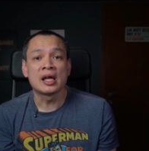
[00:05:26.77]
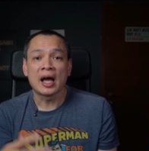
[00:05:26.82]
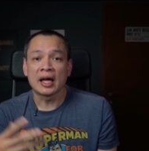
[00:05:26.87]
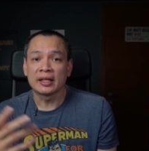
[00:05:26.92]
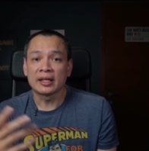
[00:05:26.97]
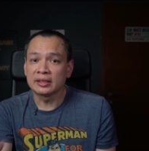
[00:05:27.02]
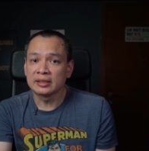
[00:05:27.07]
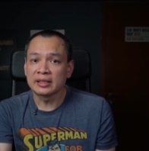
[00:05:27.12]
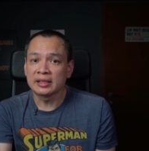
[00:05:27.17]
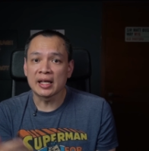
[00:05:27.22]
I
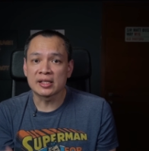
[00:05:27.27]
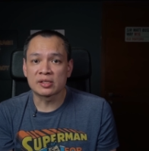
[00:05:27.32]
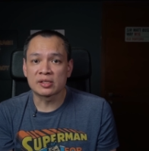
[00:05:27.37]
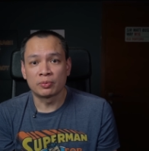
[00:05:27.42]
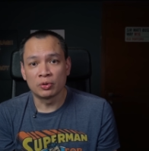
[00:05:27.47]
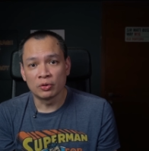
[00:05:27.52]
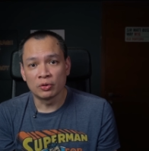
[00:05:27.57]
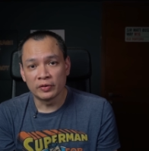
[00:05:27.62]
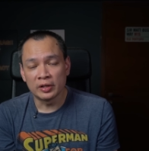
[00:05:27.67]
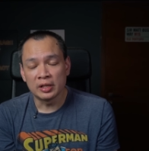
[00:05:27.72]
think that's
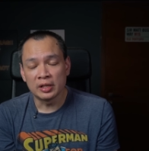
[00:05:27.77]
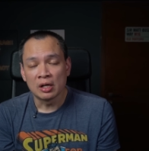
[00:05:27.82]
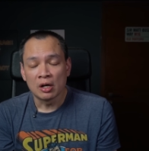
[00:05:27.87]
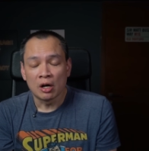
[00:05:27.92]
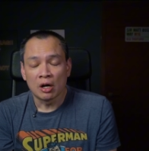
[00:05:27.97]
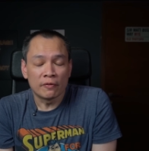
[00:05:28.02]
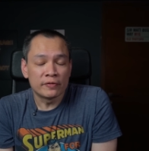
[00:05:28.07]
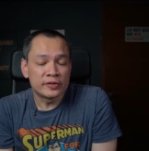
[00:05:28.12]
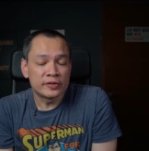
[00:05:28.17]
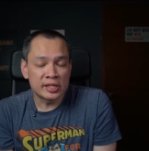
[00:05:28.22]
proven.
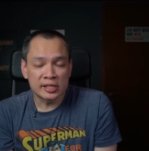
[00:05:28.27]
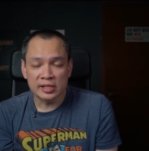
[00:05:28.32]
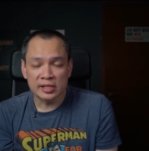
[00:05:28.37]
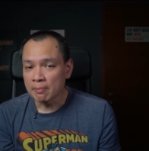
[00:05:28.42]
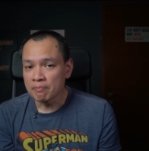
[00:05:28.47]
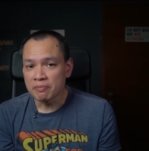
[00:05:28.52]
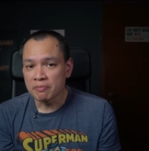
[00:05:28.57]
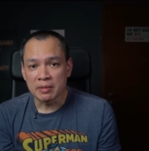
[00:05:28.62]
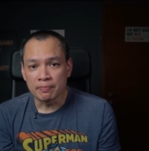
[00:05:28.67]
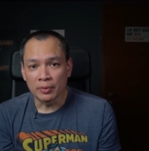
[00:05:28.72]
Obviously,
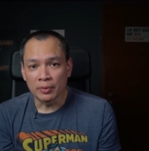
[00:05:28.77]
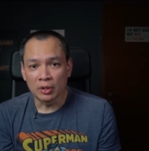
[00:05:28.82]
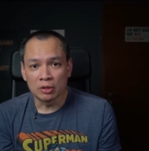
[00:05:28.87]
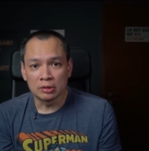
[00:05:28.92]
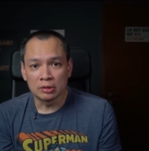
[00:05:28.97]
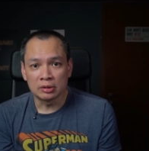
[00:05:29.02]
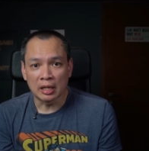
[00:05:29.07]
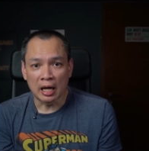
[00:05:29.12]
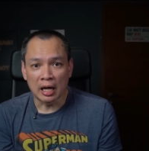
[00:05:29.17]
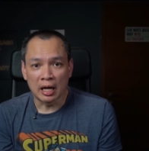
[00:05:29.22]
some
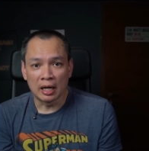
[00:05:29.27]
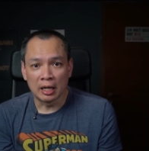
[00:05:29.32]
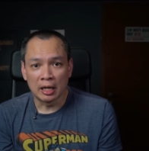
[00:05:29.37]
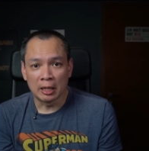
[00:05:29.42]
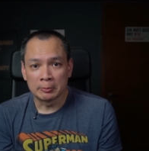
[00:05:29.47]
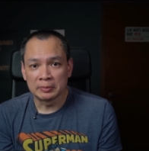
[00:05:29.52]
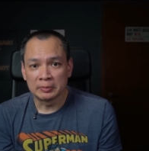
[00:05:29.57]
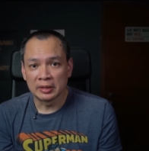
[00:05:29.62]
people are